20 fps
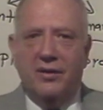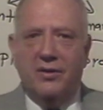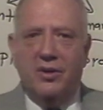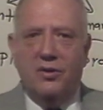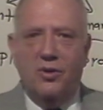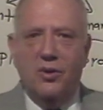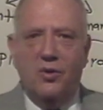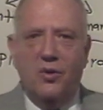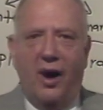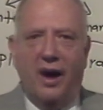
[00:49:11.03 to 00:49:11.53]
To
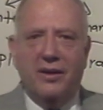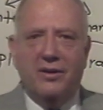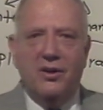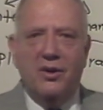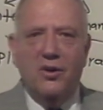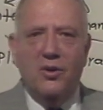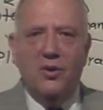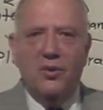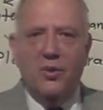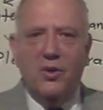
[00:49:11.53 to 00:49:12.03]
do what?
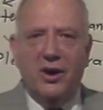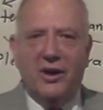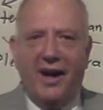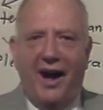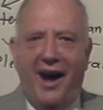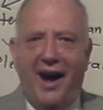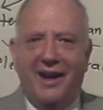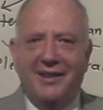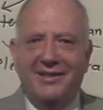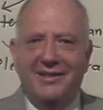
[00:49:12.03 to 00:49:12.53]
Work
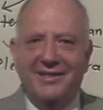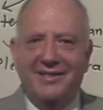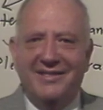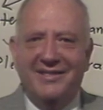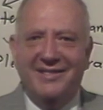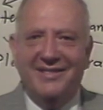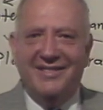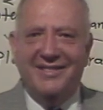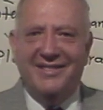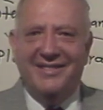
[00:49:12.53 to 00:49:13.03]
hard,
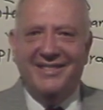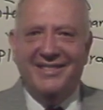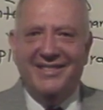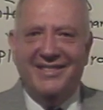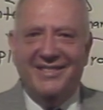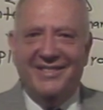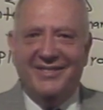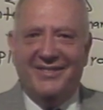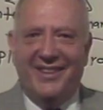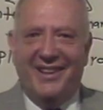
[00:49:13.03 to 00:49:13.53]

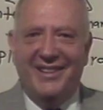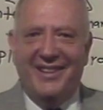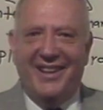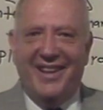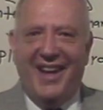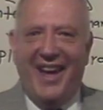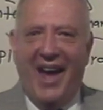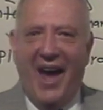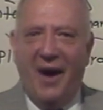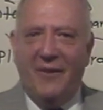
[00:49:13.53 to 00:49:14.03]
right?
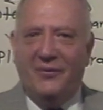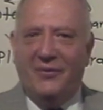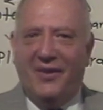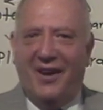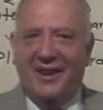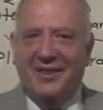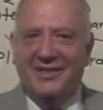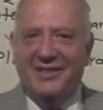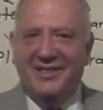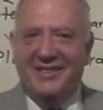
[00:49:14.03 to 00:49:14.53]
Have
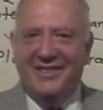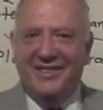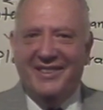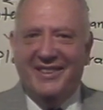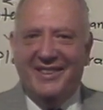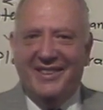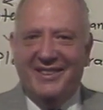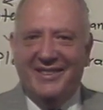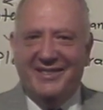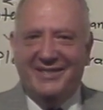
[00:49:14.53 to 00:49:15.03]
fun,
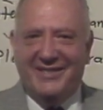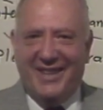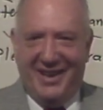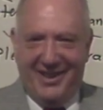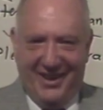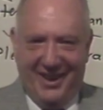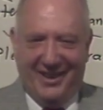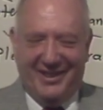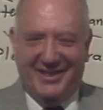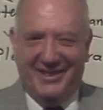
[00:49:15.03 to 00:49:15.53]
stay
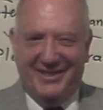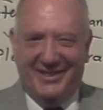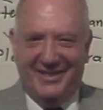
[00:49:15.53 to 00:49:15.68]
young.